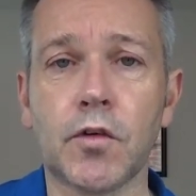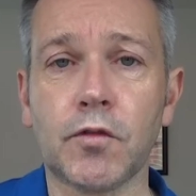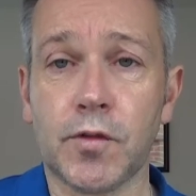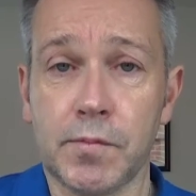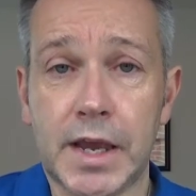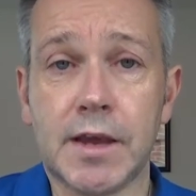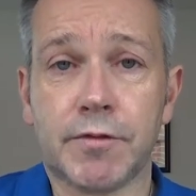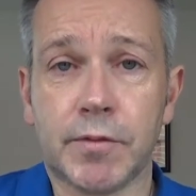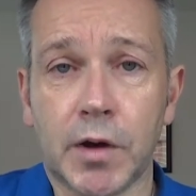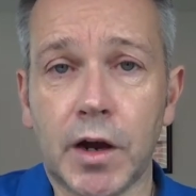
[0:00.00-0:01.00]
for me,
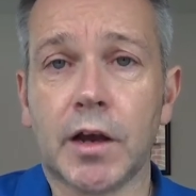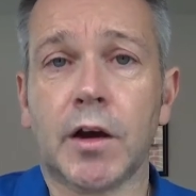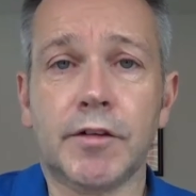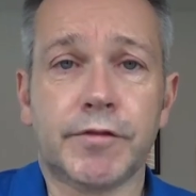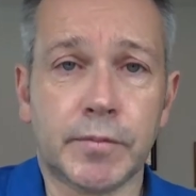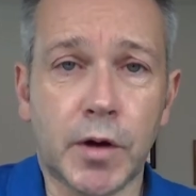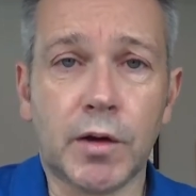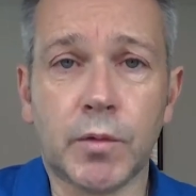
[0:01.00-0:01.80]
for my height, for my